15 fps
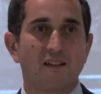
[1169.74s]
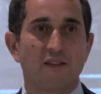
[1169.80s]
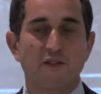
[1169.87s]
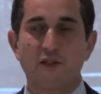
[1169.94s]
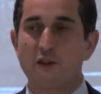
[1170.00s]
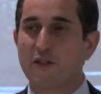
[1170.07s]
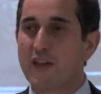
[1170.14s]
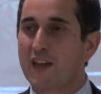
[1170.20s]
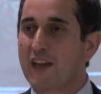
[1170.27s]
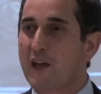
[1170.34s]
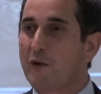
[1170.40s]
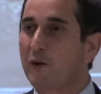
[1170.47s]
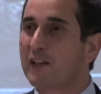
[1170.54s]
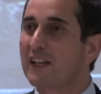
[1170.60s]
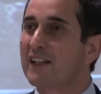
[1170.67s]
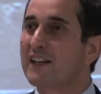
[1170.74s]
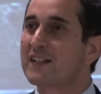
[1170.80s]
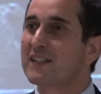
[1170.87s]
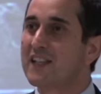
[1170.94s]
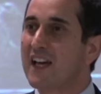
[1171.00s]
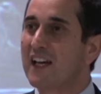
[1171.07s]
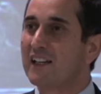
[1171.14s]
Do you think he could
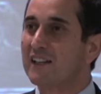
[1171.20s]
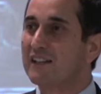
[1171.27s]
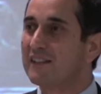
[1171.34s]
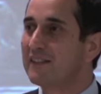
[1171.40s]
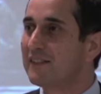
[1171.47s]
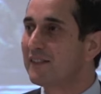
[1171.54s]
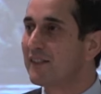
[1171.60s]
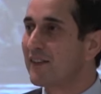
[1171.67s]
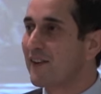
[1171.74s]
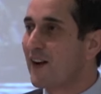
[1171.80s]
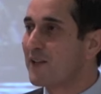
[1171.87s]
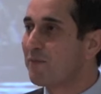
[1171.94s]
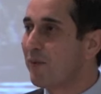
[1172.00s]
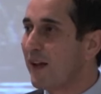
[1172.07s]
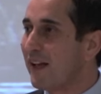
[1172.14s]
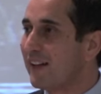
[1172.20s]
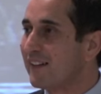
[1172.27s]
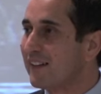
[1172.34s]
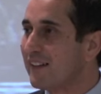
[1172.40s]
understand God's plan?